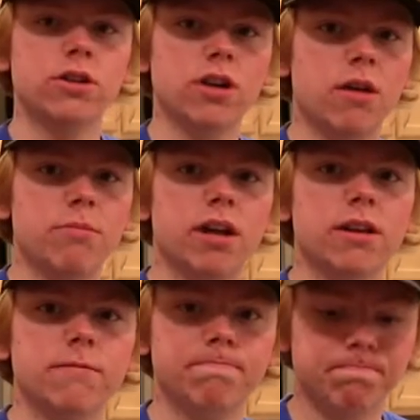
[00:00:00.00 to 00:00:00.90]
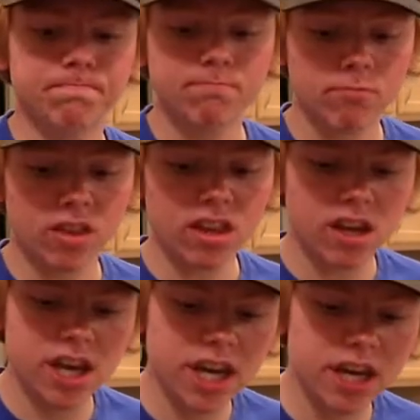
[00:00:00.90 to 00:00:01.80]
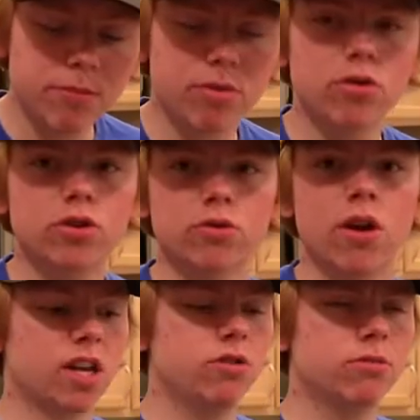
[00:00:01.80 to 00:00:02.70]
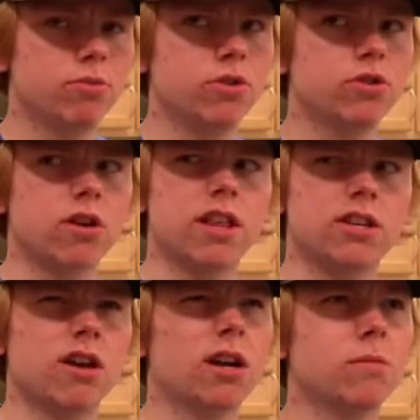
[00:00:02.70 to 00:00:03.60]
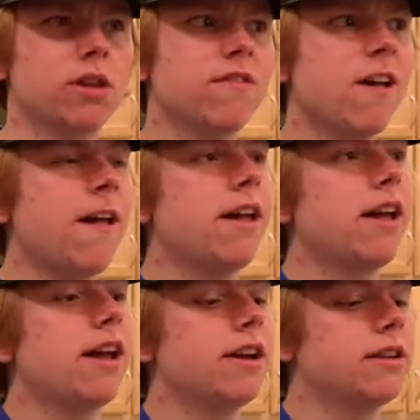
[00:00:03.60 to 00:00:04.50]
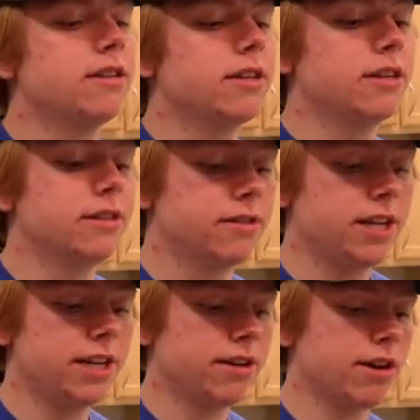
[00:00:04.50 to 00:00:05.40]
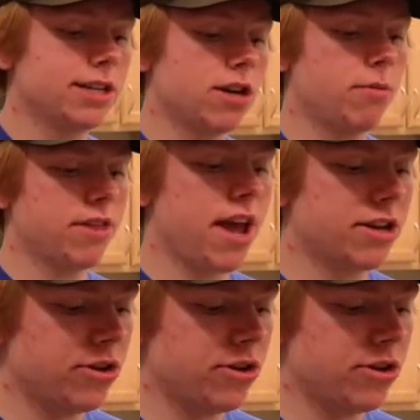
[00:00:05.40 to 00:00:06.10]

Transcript: Jon Bellion, he produced, he was a producer on that track, I believe, and uh, he did a great job with that